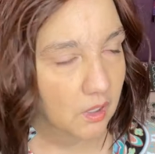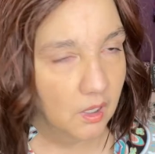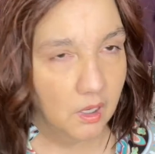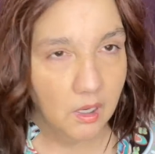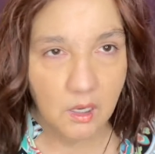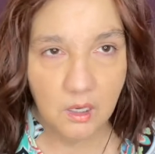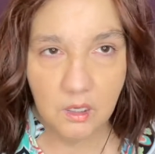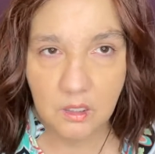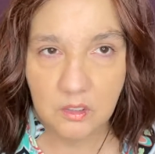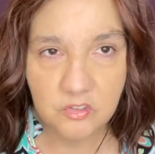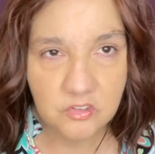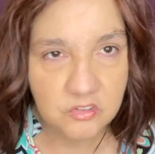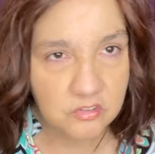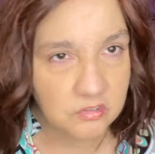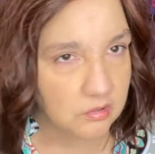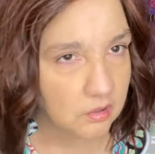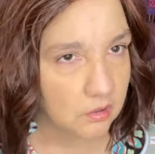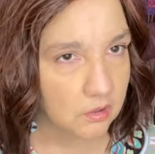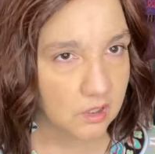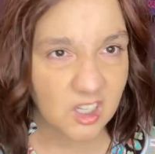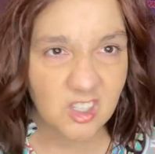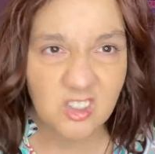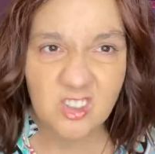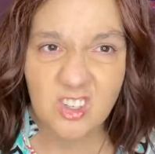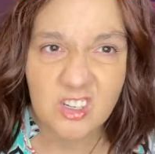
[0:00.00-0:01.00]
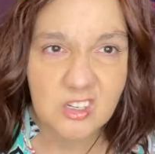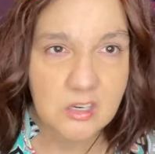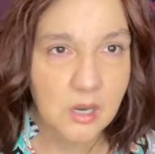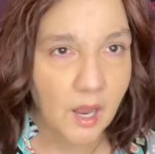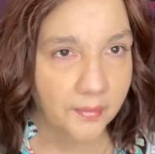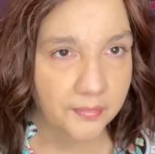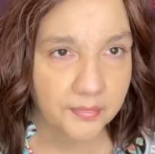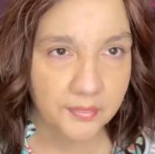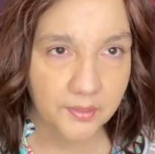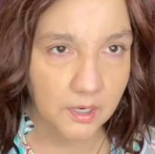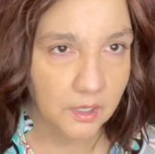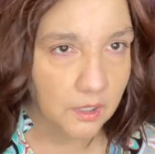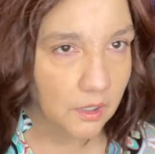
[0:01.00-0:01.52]
It did
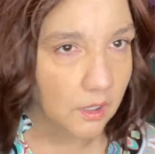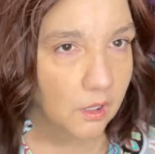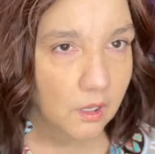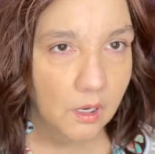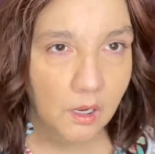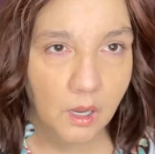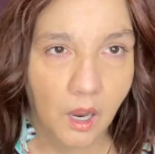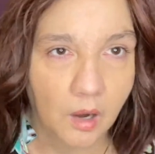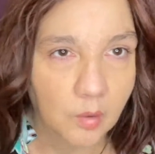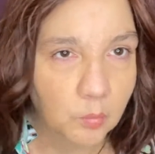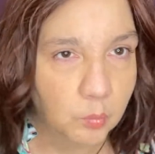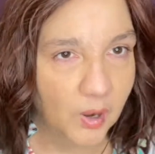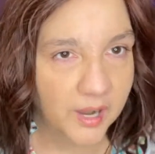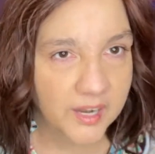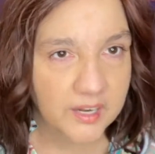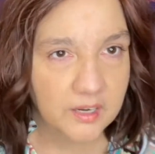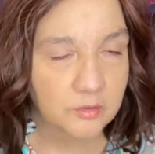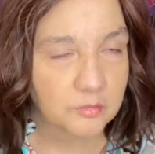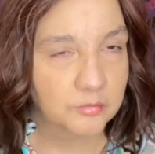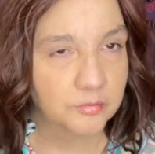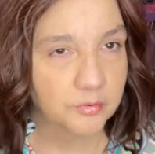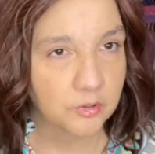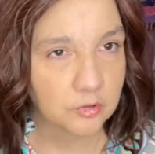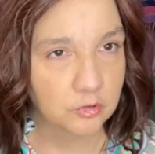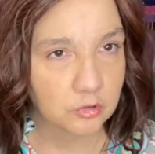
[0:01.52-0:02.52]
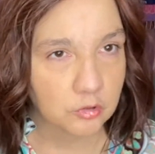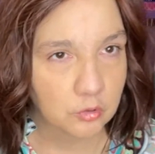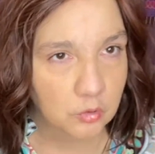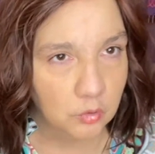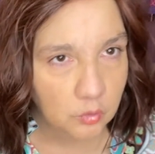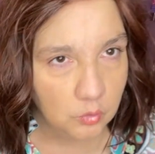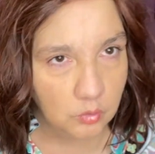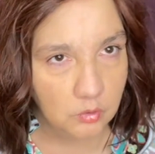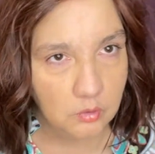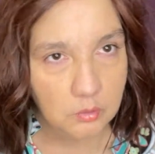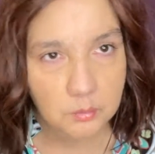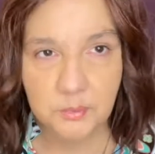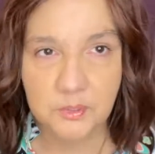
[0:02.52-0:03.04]
nothing. I waited for it to
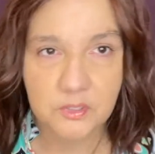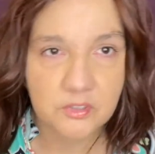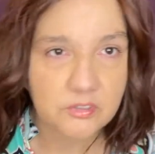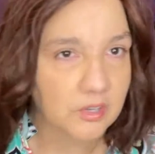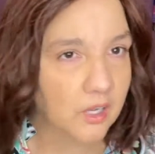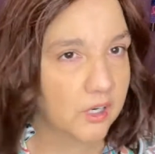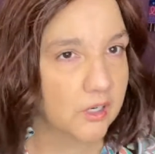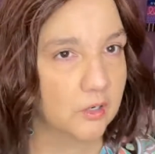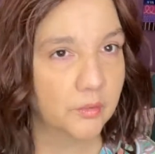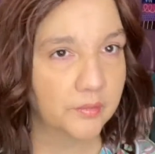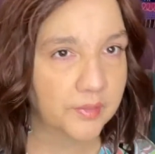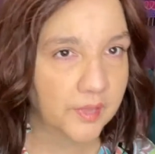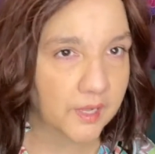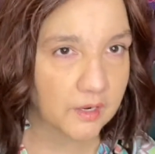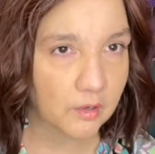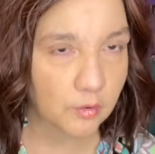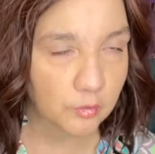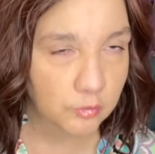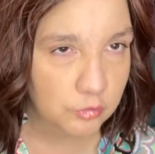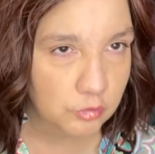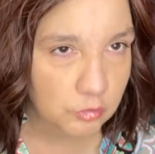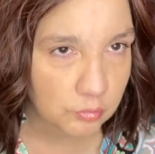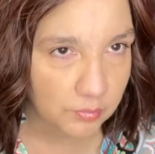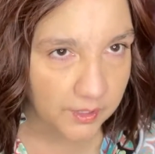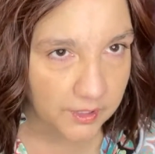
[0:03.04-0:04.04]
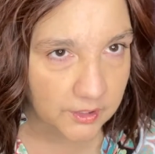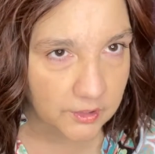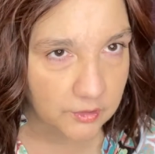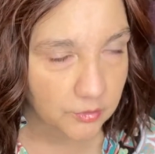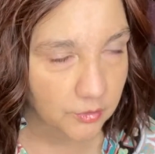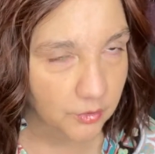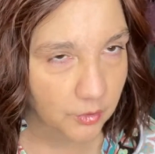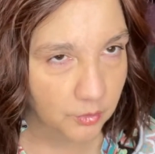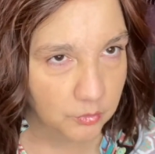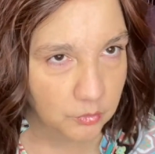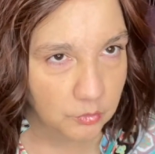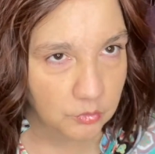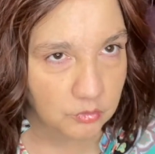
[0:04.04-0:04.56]
cool because I know that whole trick. You know,
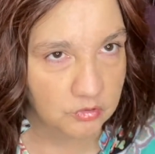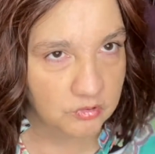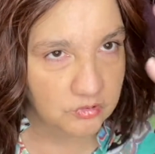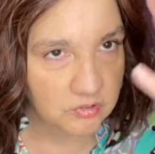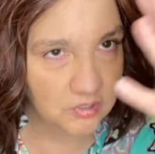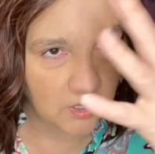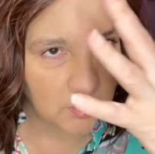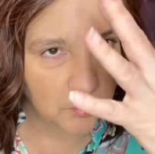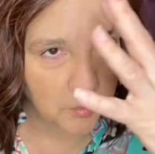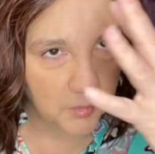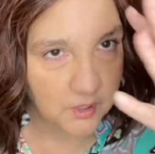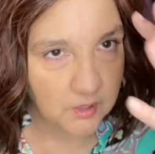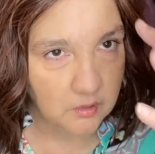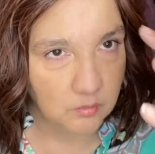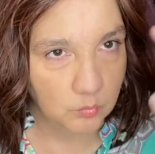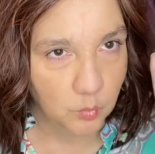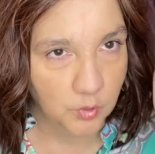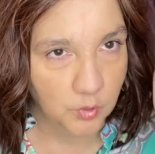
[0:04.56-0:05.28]
you steam it where